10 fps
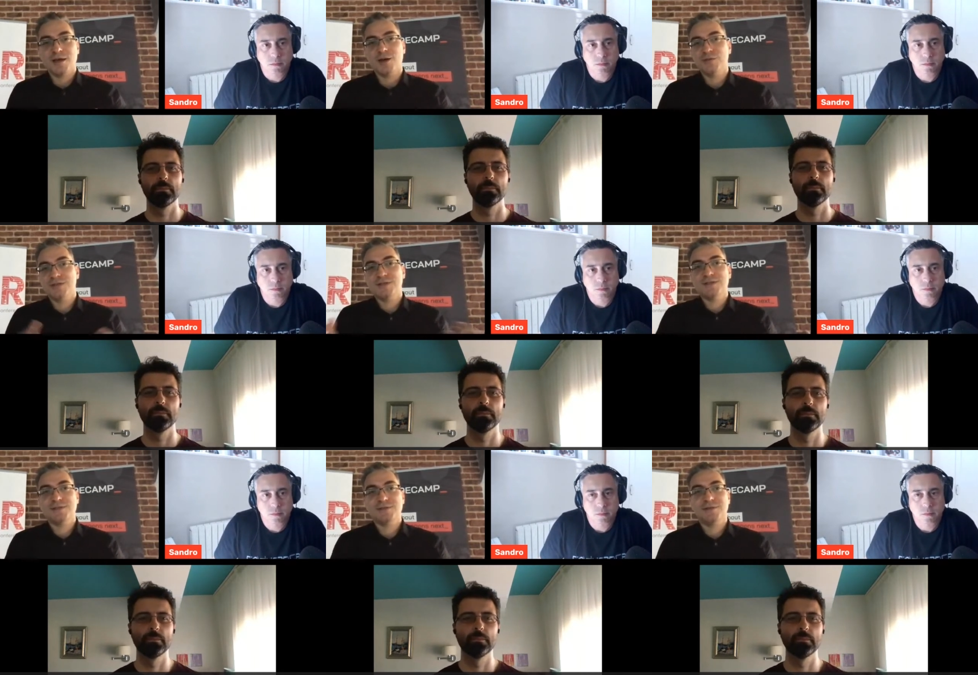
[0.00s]
Speaker 1: how does
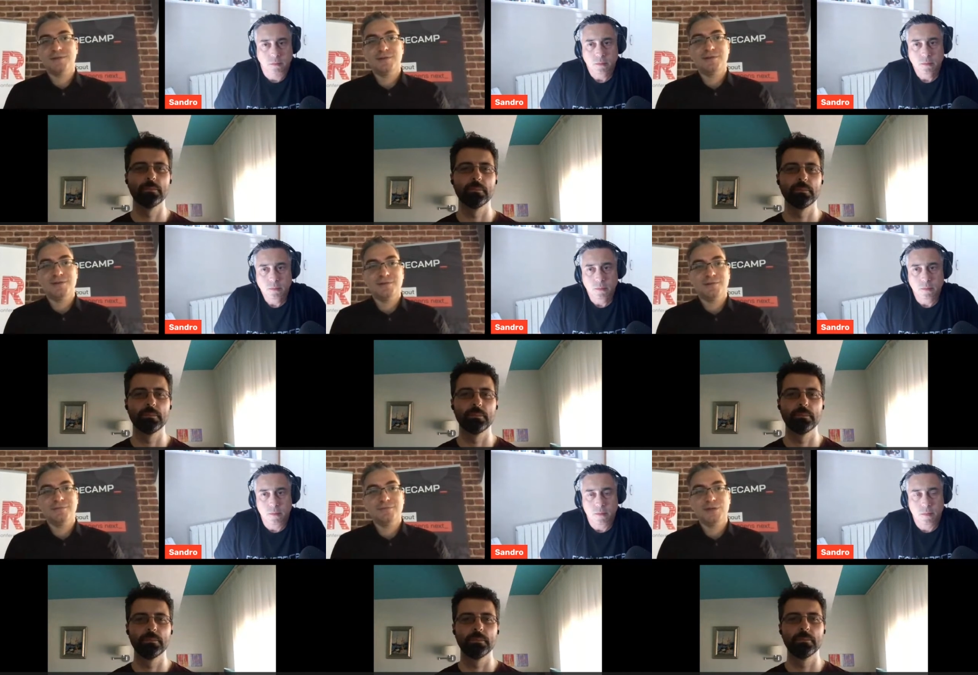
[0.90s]
this,
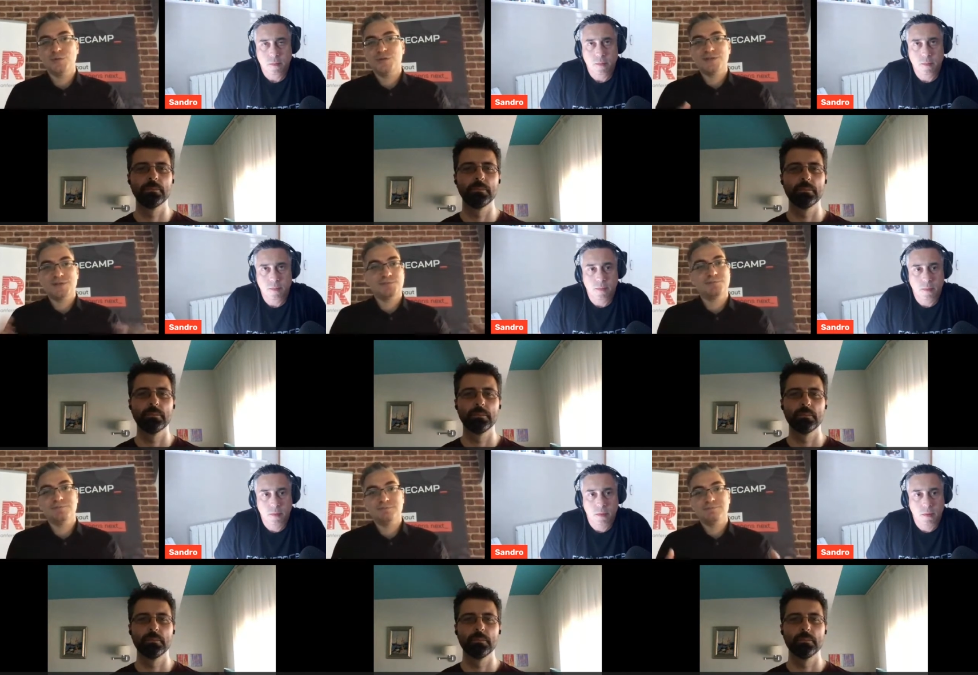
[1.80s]
uh, how do this
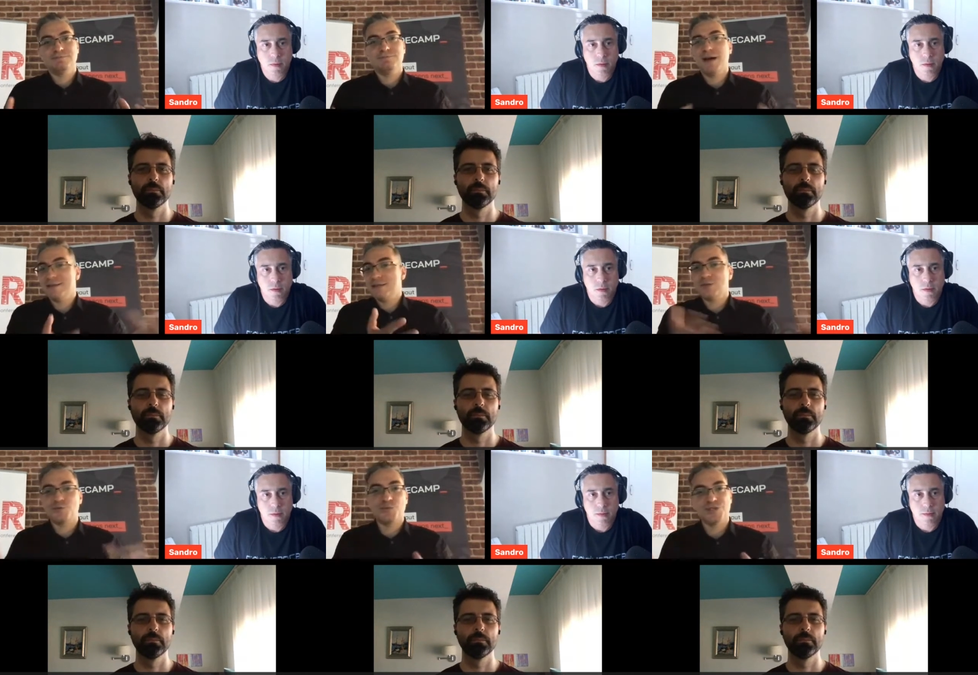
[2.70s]

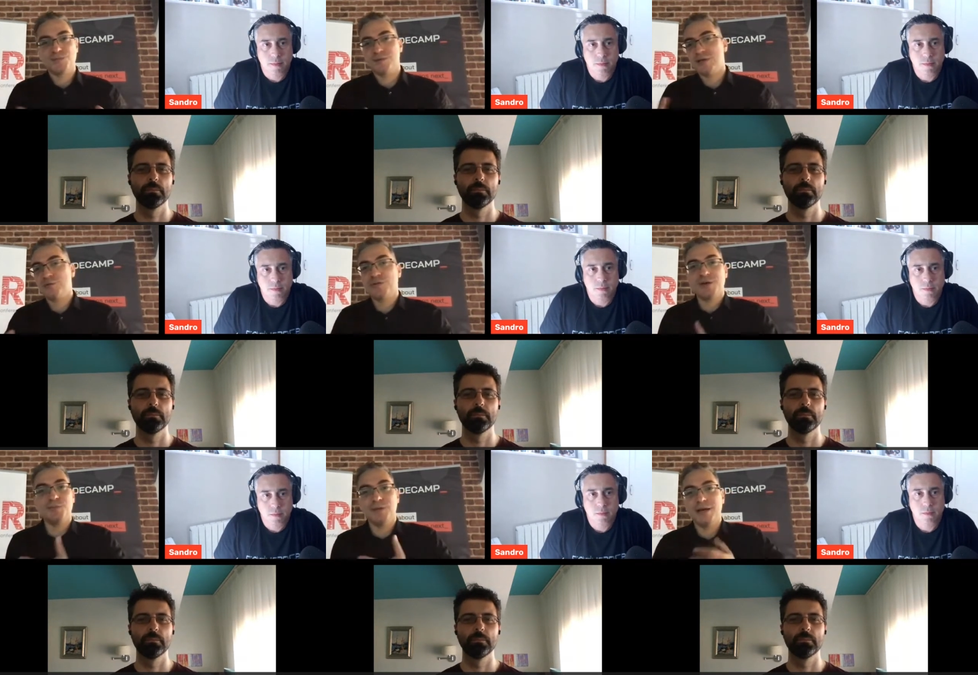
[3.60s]
mindset or principles, how do they
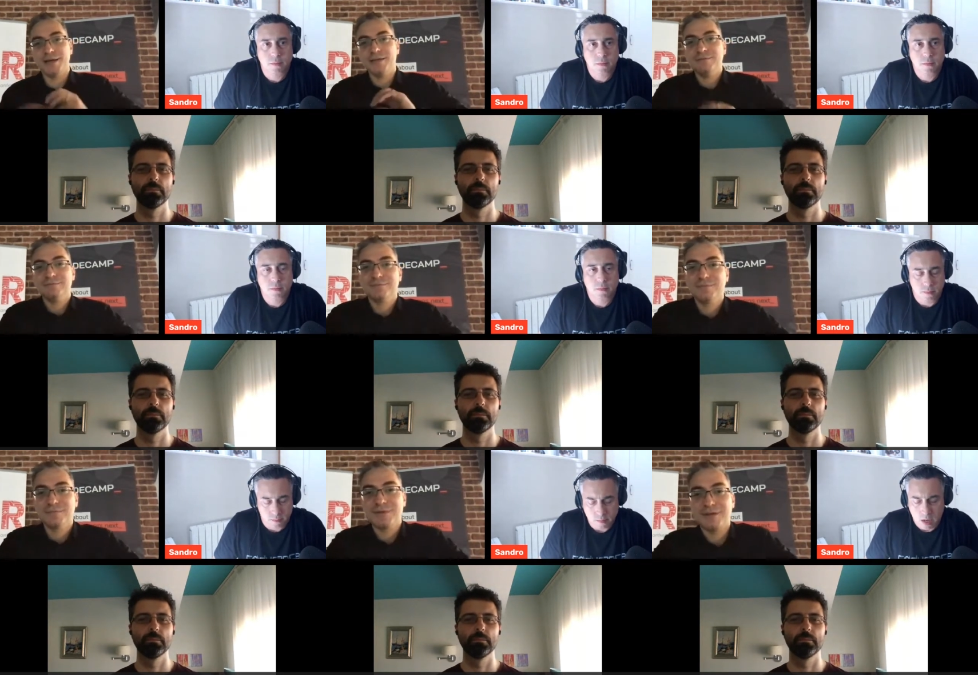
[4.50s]
apply?
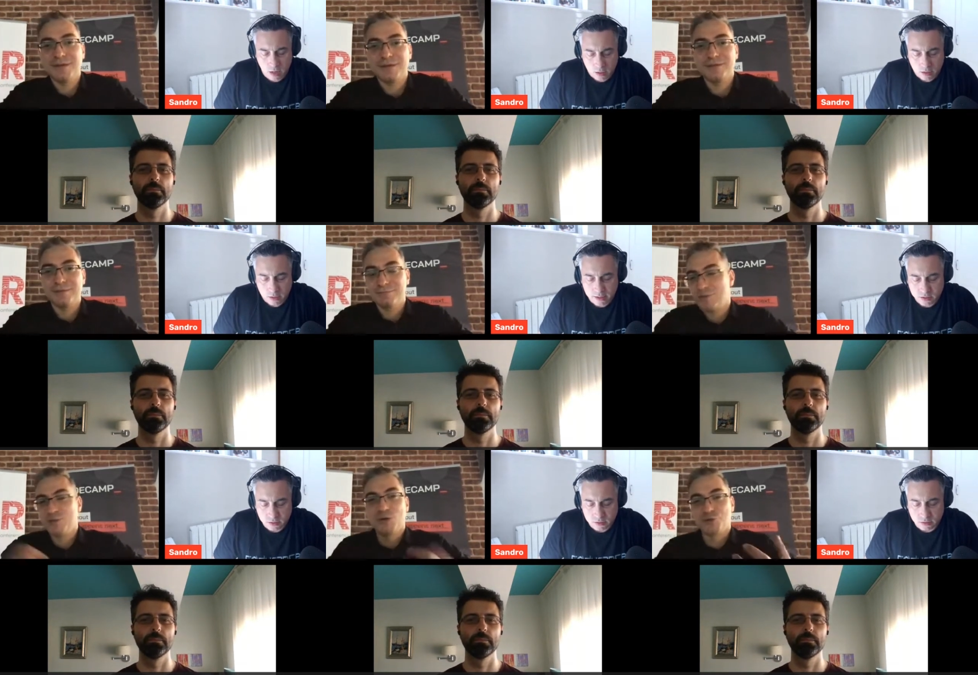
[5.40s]
Speaker 2: And yeah,
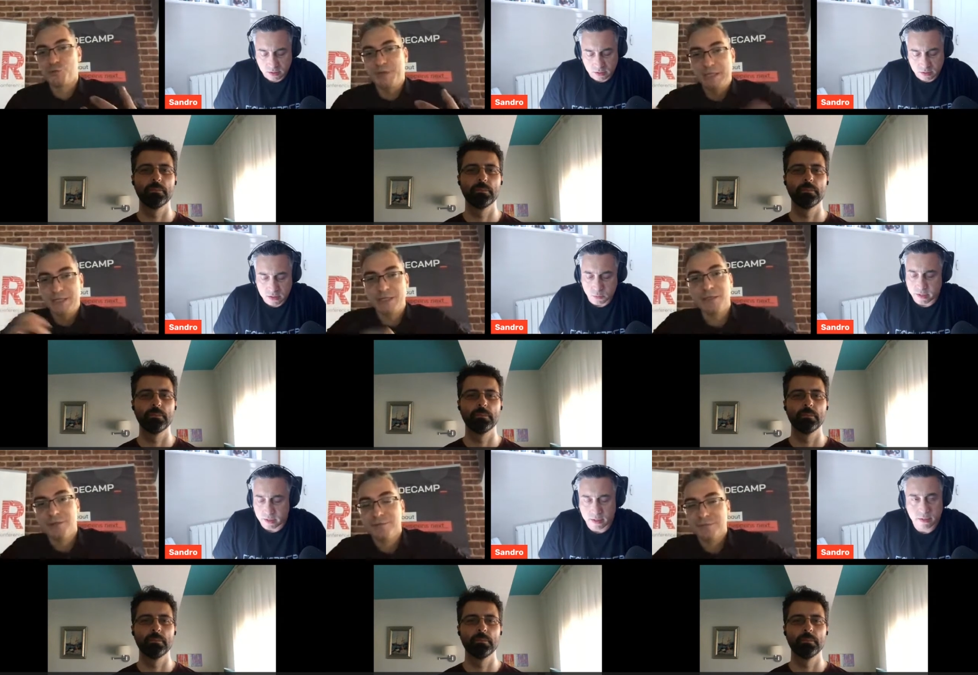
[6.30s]
so, so this is where
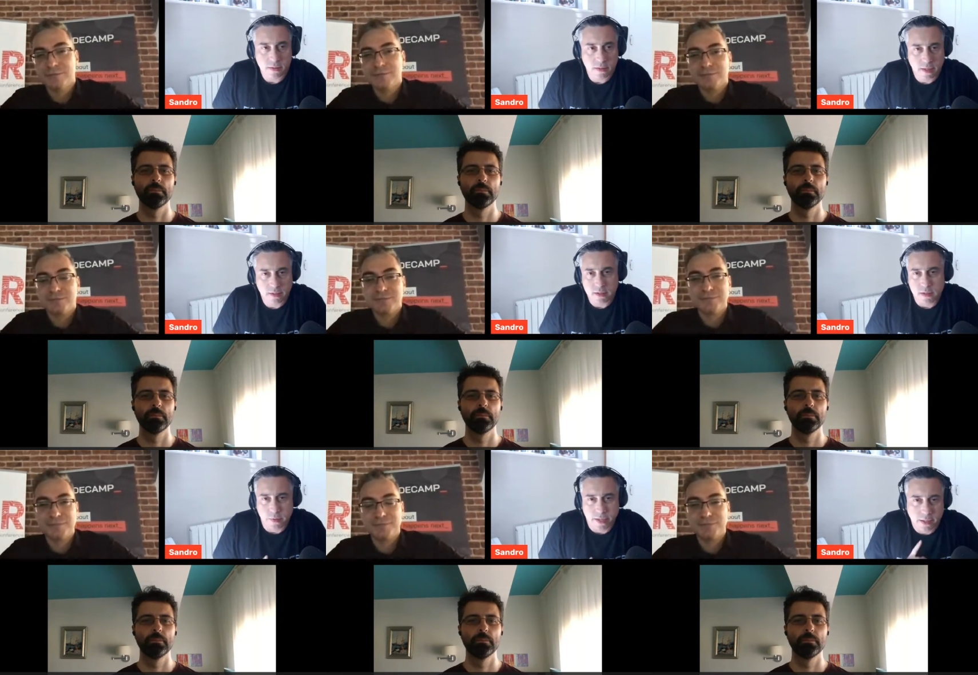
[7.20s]
it gets, yeah, this is
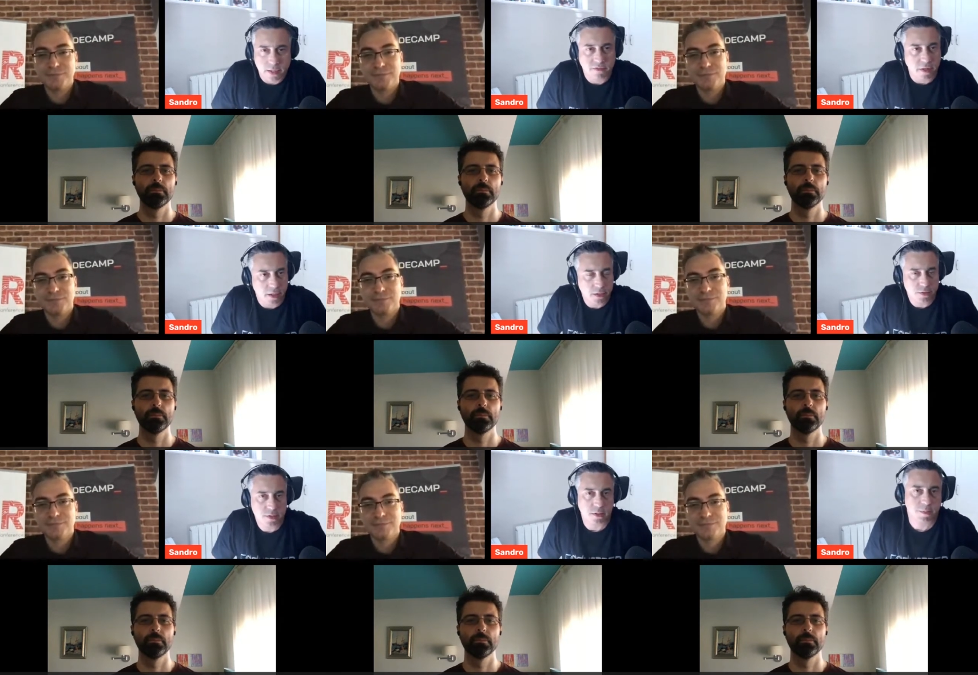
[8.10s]
where it gets very
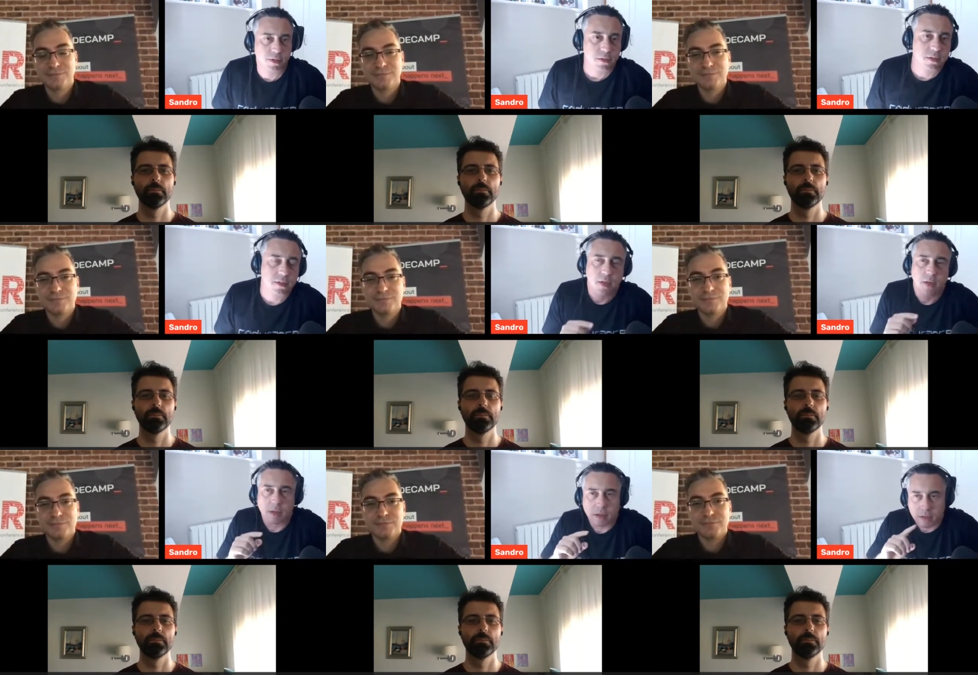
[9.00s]
interesting, because
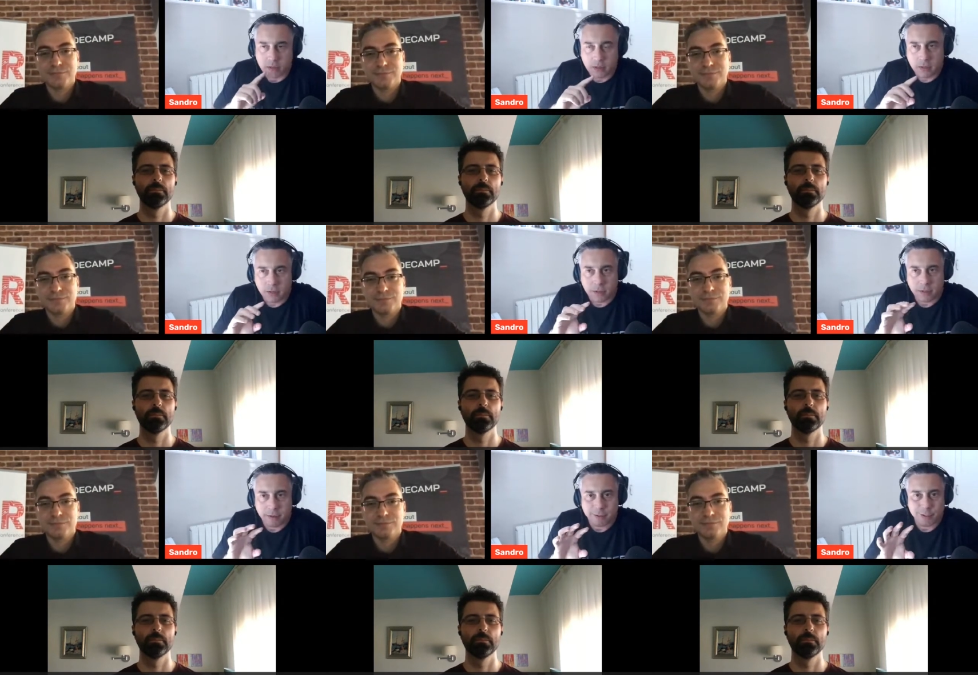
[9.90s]
it,
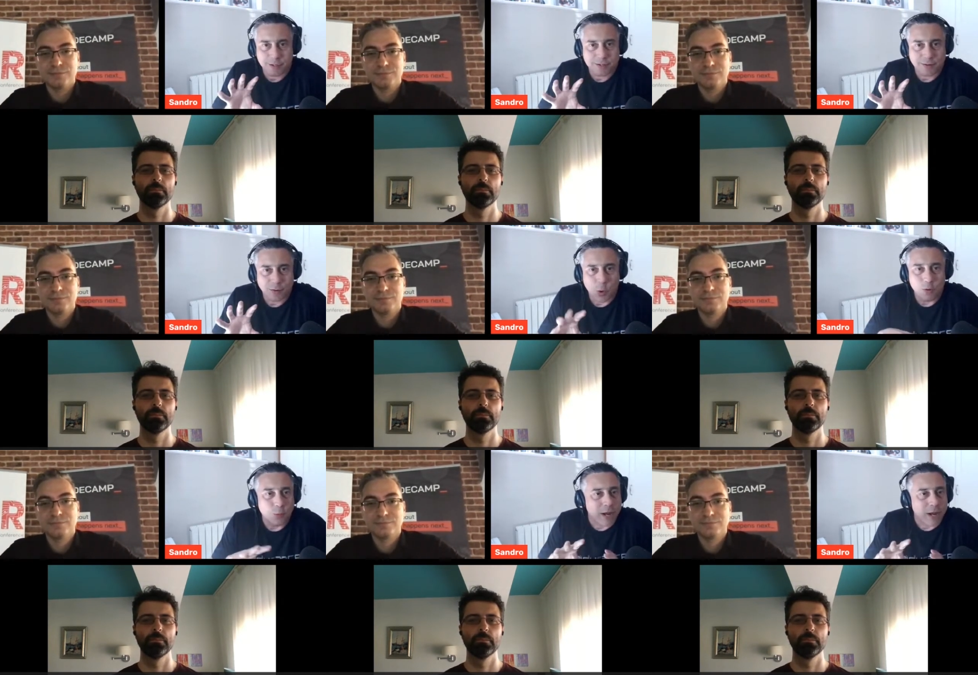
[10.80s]
it is all